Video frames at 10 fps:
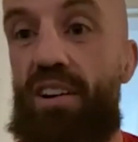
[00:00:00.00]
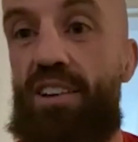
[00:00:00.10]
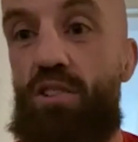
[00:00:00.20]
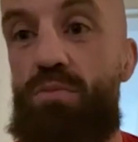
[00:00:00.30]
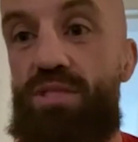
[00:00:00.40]
He
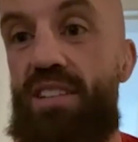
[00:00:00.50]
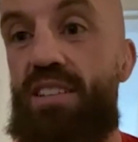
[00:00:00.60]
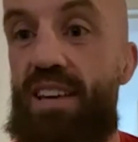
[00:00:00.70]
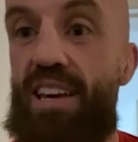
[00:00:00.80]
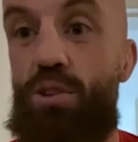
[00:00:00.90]
comes in
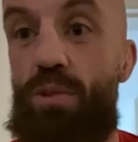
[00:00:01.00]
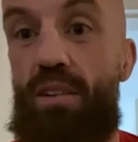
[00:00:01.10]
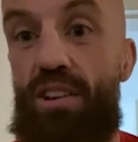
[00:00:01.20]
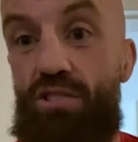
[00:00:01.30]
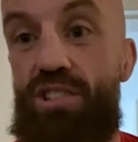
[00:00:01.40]
to mm-hmm. take you
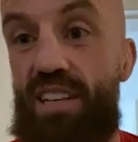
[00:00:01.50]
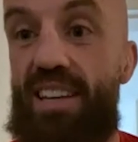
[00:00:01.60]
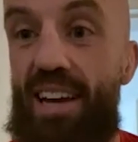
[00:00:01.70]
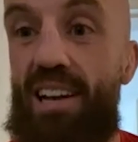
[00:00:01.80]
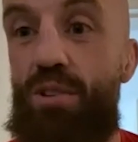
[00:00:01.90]
out. He tries to
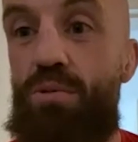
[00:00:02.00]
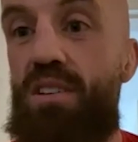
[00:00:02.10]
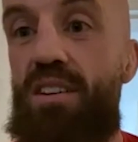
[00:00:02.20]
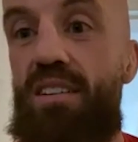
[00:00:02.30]
kill you.